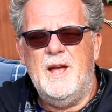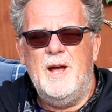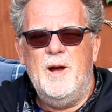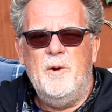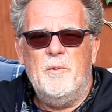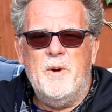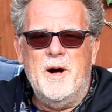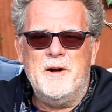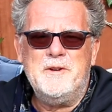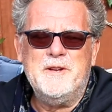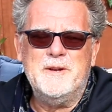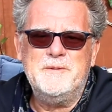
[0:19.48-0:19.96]

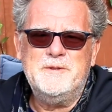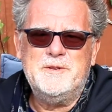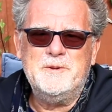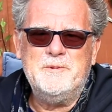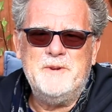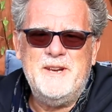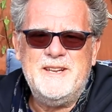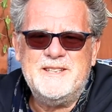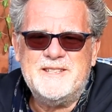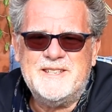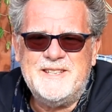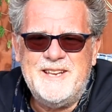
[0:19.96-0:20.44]
Welcome to
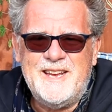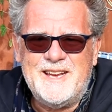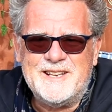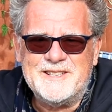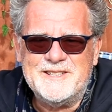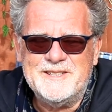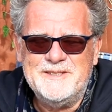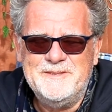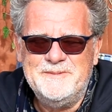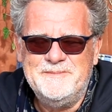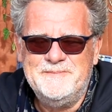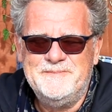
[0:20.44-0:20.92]
week
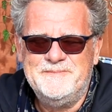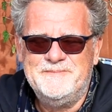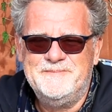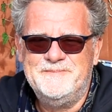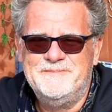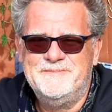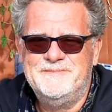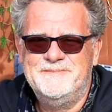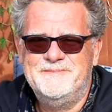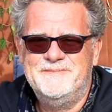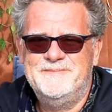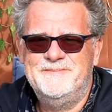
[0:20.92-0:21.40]
6.
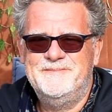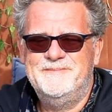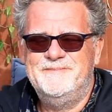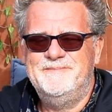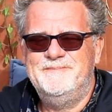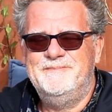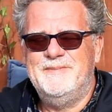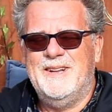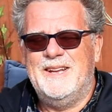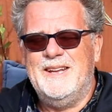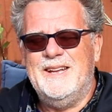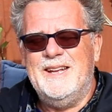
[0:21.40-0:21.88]

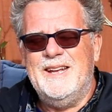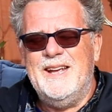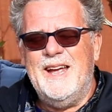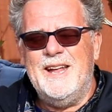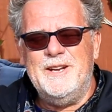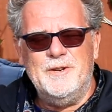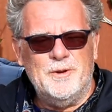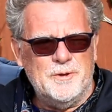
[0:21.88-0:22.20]
In